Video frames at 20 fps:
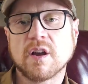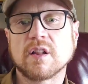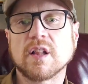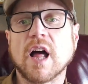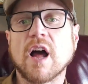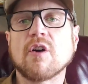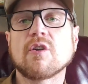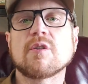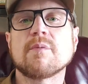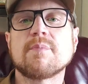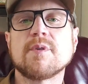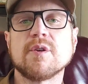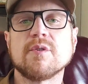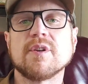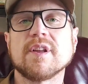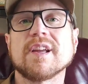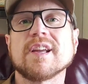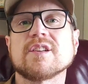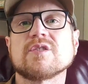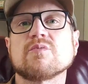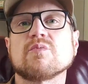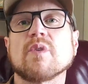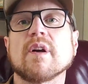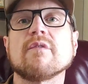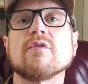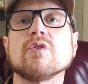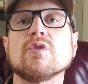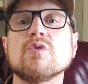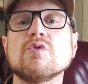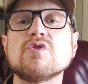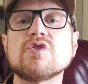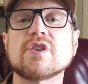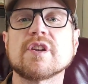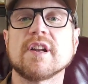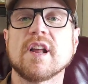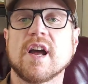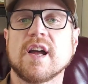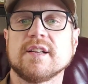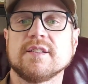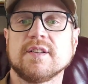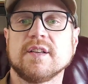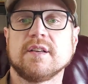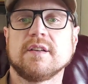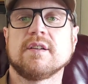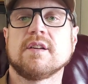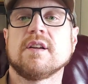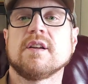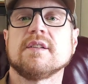Cloud computing is revolutionizing